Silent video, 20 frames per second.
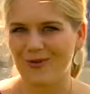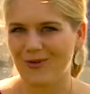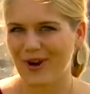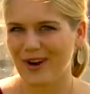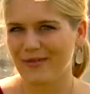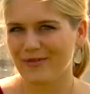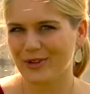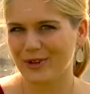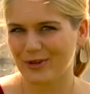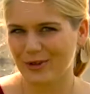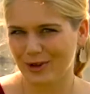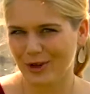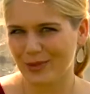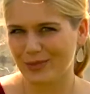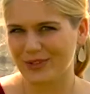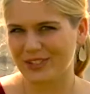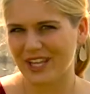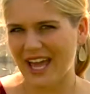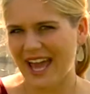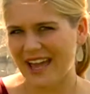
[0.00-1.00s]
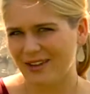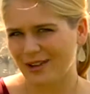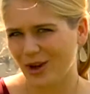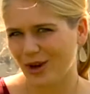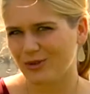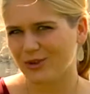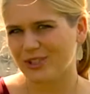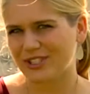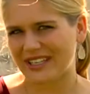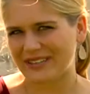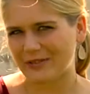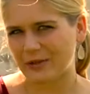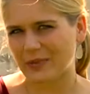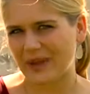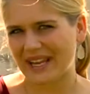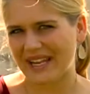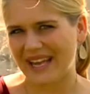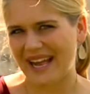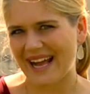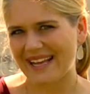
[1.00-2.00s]
One of the group's head coach, David
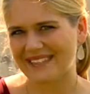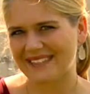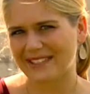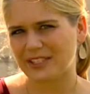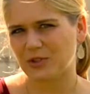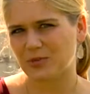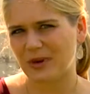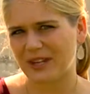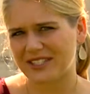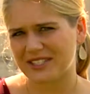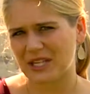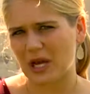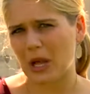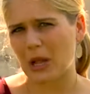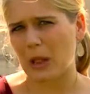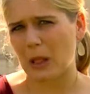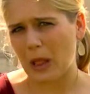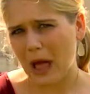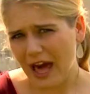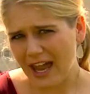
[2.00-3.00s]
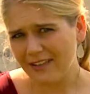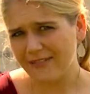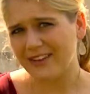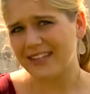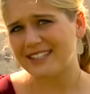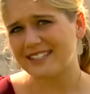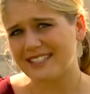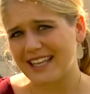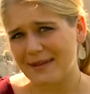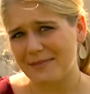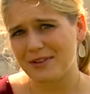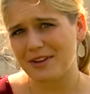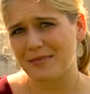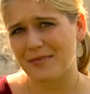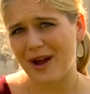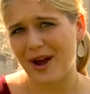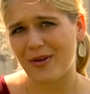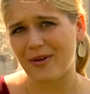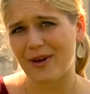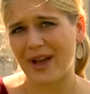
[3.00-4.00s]
Beatty, has expressed a lot of excitement
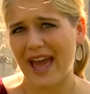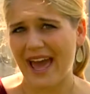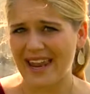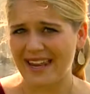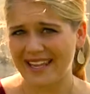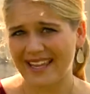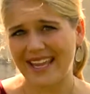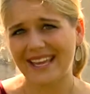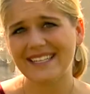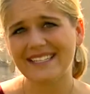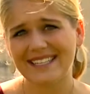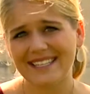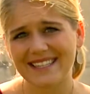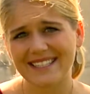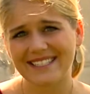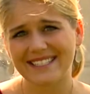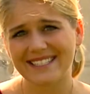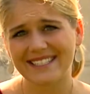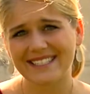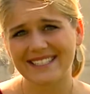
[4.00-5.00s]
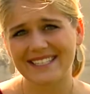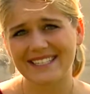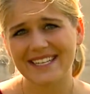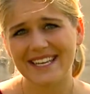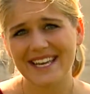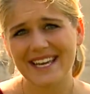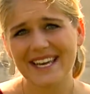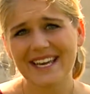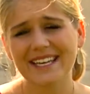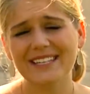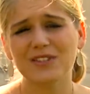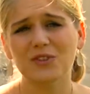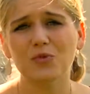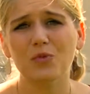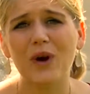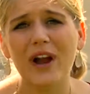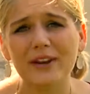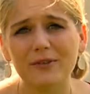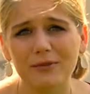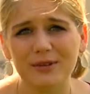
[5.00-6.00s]
about heading into this season is the
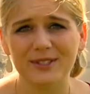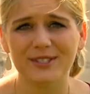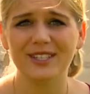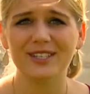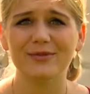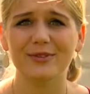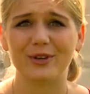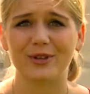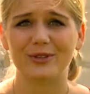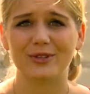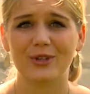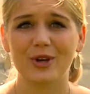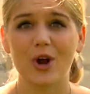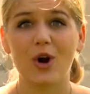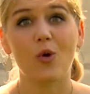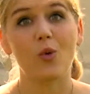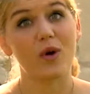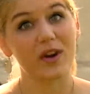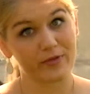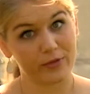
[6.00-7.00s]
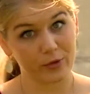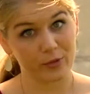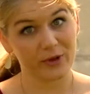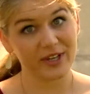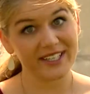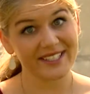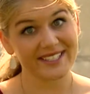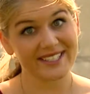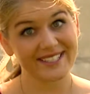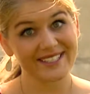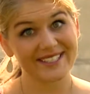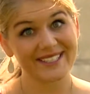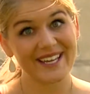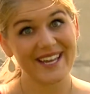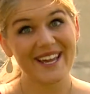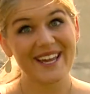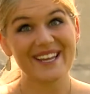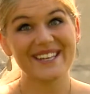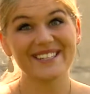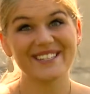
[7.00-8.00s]
wide receivers. One of the reasons
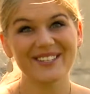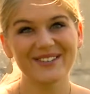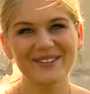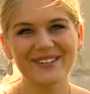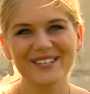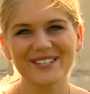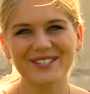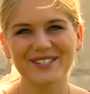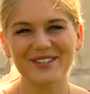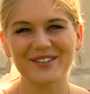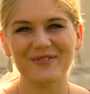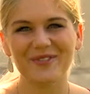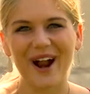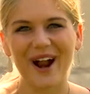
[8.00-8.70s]
is new addition